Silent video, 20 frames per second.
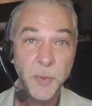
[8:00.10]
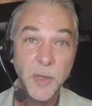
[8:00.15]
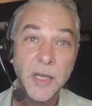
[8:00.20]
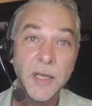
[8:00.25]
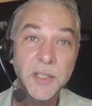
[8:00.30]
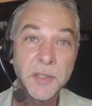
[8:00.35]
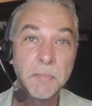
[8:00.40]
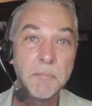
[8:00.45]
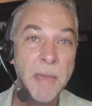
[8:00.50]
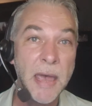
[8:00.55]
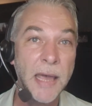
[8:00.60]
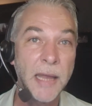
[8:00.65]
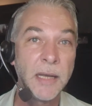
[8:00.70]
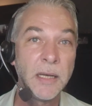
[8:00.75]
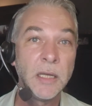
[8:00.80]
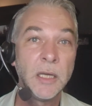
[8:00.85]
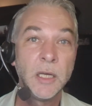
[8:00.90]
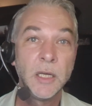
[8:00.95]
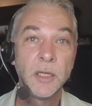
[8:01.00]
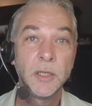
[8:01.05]
because
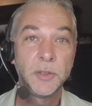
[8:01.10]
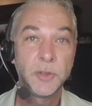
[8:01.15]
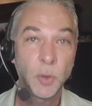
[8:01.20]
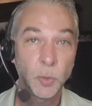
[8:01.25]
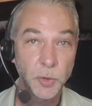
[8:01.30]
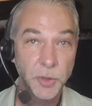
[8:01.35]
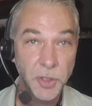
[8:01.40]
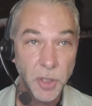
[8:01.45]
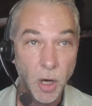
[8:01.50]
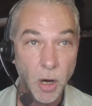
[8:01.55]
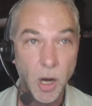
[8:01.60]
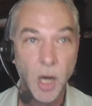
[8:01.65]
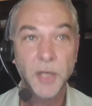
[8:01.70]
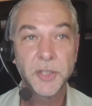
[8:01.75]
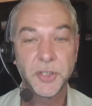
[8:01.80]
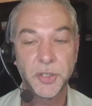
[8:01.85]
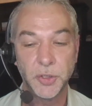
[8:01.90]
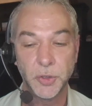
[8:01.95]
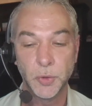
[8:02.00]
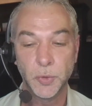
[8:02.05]
men don't
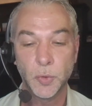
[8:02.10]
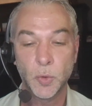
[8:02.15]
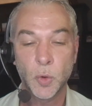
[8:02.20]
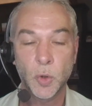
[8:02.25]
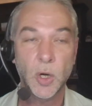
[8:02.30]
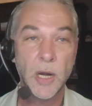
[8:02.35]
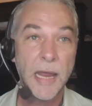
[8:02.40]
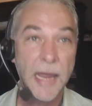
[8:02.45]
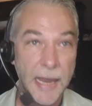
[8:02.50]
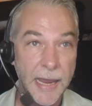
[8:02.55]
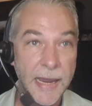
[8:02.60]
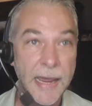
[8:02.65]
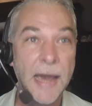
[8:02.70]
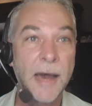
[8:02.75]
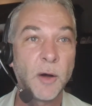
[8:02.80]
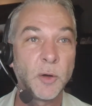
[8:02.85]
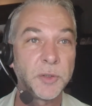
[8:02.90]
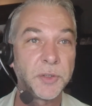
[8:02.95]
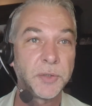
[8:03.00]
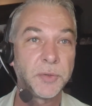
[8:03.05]
talk to or hang
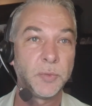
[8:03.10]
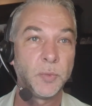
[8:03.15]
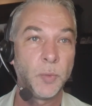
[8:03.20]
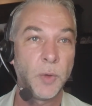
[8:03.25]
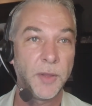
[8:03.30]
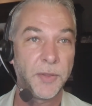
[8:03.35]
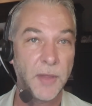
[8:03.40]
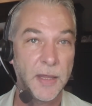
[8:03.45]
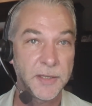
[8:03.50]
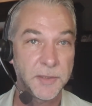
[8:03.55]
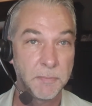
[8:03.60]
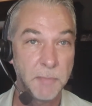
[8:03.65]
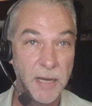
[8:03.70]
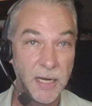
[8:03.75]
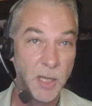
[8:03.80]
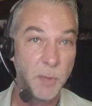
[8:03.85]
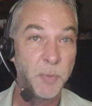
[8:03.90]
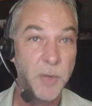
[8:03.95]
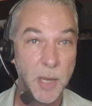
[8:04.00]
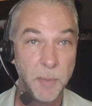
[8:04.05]
out with as
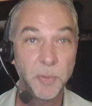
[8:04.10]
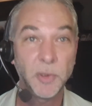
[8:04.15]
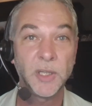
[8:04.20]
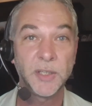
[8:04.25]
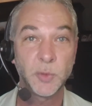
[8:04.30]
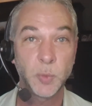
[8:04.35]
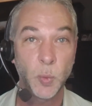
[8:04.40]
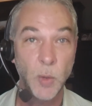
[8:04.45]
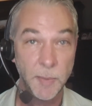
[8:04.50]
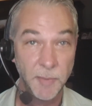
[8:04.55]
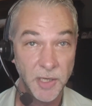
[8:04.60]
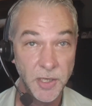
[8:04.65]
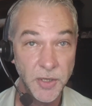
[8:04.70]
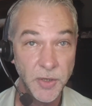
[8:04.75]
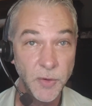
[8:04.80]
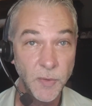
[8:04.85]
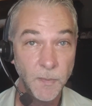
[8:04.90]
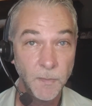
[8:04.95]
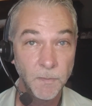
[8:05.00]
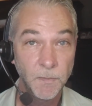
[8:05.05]
many people as women
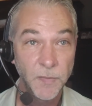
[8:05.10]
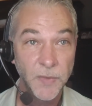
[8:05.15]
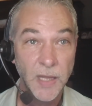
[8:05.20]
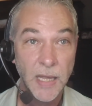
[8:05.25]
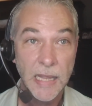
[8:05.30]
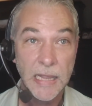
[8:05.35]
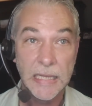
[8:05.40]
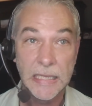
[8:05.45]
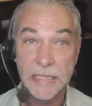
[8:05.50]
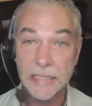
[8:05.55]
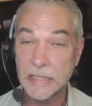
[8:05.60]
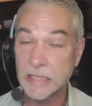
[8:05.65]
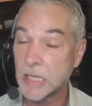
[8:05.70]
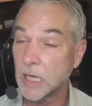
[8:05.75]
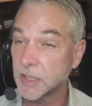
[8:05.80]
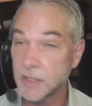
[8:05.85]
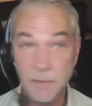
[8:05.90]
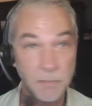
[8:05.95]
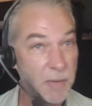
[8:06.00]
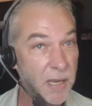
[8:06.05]
do,
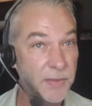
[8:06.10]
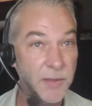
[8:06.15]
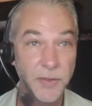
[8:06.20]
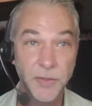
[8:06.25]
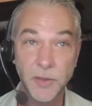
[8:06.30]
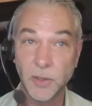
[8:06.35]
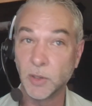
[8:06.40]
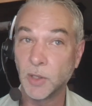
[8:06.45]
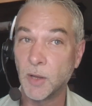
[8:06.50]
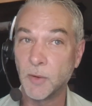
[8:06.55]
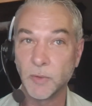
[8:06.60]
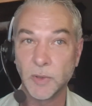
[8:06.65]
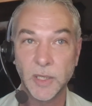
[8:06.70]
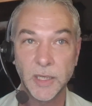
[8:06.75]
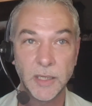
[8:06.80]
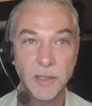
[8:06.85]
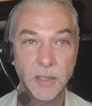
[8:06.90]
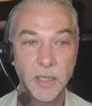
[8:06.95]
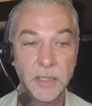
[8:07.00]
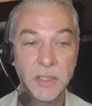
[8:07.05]
doesn't mean that they're
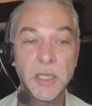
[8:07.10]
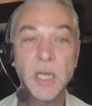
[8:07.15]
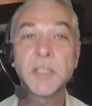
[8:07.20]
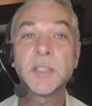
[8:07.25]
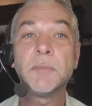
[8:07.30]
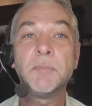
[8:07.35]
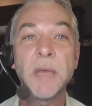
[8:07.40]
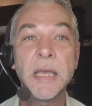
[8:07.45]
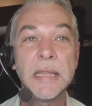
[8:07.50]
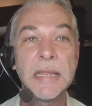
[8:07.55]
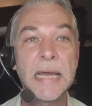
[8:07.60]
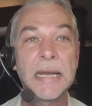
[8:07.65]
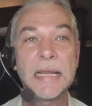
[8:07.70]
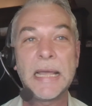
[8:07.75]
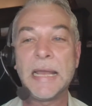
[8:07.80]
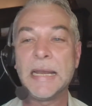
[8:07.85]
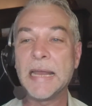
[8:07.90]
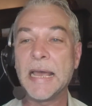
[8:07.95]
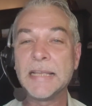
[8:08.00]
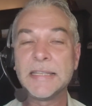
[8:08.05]
lonely. It doesn't mean that
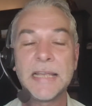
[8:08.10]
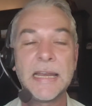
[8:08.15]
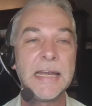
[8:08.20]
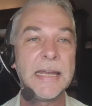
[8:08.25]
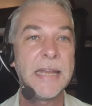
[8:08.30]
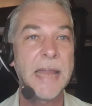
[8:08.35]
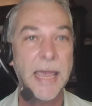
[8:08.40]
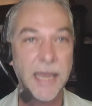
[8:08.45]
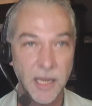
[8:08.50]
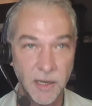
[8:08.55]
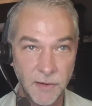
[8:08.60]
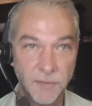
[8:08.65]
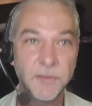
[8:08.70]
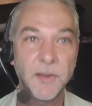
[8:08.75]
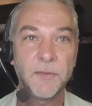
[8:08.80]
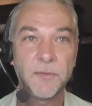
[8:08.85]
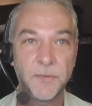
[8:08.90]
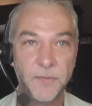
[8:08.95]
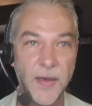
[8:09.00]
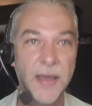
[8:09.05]
it has a negative
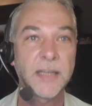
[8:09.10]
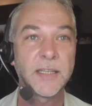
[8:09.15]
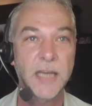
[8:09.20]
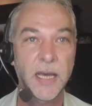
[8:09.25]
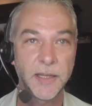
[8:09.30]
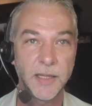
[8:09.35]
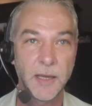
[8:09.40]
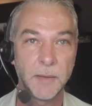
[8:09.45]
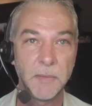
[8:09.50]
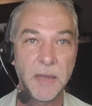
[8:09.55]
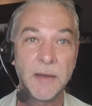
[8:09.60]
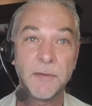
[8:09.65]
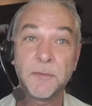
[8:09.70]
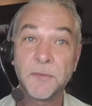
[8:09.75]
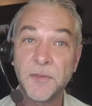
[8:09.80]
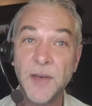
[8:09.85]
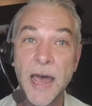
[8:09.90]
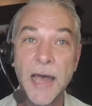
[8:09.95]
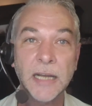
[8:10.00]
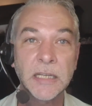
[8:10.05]
effect on them. In
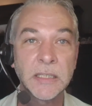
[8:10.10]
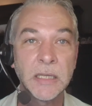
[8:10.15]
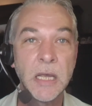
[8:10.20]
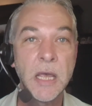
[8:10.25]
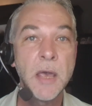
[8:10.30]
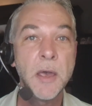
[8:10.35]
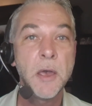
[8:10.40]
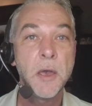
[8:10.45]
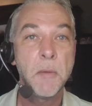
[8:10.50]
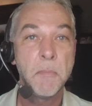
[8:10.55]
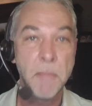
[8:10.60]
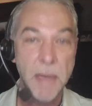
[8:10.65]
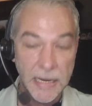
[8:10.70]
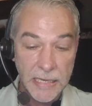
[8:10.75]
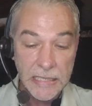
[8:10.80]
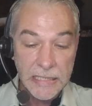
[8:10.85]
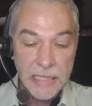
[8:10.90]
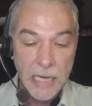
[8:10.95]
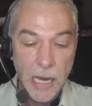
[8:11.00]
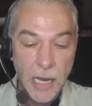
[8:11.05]
fact,
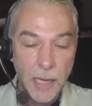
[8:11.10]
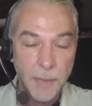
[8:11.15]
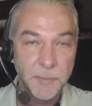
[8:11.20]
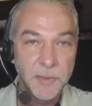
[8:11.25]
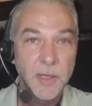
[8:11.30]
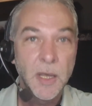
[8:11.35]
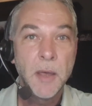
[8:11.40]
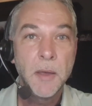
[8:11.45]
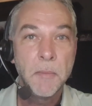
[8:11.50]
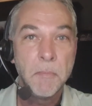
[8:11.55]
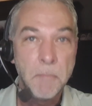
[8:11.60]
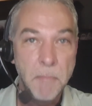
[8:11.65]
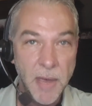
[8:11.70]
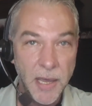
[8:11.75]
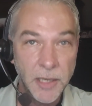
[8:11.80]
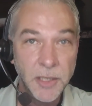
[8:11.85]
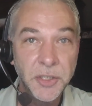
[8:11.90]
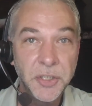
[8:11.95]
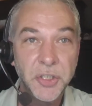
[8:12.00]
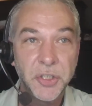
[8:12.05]
many times
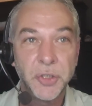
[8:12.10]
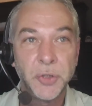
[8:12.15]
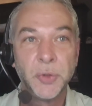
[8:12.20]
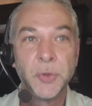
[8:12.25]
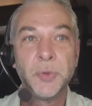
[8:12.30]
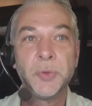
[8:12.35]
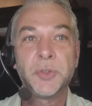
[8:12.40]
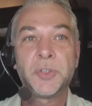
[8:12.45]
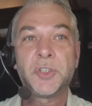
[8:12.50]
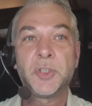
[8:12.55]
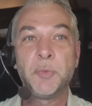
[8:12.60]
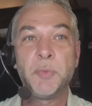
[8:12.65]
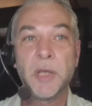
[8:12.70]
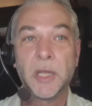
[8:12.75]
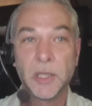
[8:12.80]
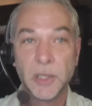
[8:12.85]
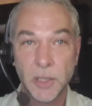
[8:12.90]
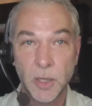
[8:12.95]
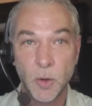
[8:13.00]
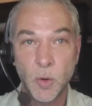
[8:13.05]
men choose to be
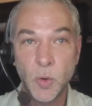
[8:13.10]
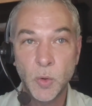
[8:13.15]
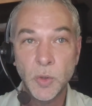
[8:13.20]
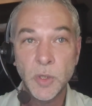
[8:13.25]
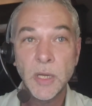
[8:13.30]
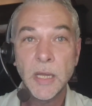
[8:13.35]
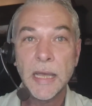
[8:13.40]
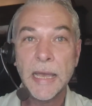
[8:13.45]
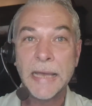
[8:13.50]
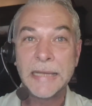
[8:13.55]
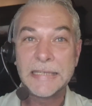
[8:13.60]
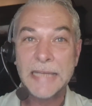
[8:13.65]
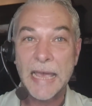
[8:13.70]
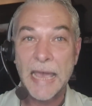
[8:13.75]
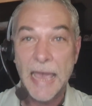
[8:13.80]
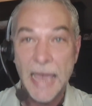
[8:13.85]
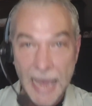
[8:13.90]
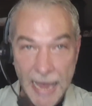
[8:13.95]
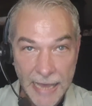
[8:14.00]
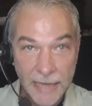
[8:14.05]
alone and to
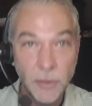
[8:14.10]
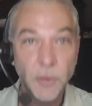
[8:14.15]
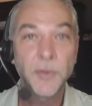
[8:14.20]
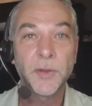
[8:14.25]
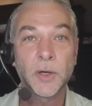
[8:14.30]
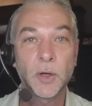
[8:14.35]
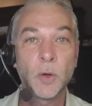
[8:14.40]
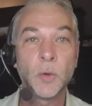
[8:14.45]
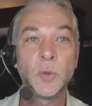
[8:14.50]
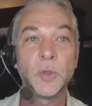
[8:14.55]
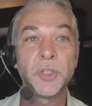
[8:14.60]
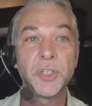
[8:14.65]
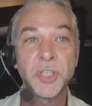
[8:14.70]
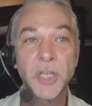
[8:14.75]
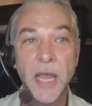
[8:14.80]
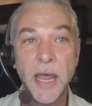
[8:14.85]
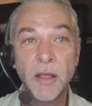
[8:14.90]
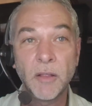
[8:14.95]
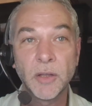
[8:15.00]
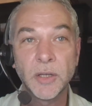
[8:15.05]
handle their own
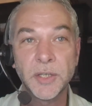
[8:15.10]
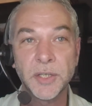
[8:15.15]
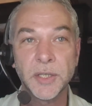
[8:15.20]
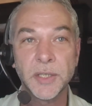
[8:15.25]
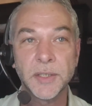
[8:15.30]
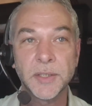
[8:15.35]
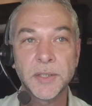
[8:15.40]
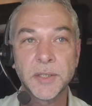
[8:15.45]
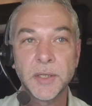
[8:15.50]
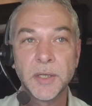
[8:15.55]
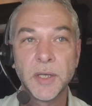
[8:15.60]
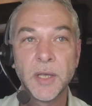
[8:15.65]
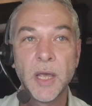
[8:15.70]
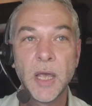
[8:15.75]
challenges